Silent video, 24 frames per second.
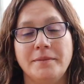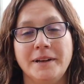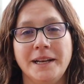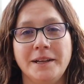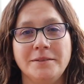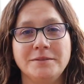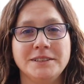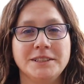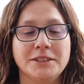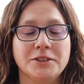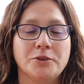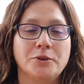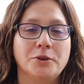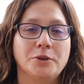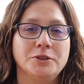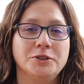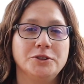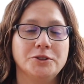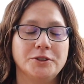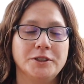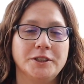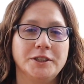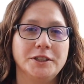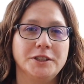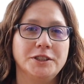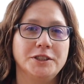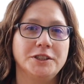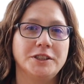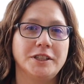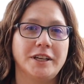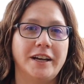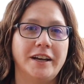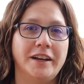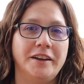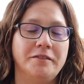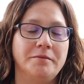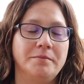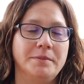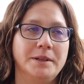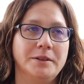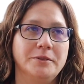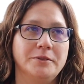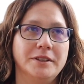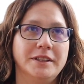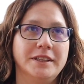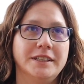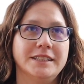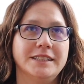My name is Nicole George. I've been
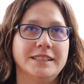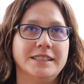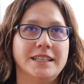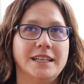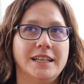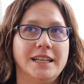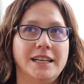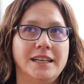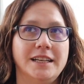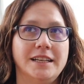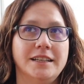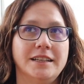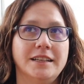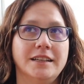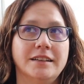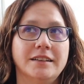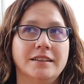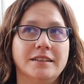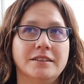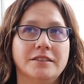with the city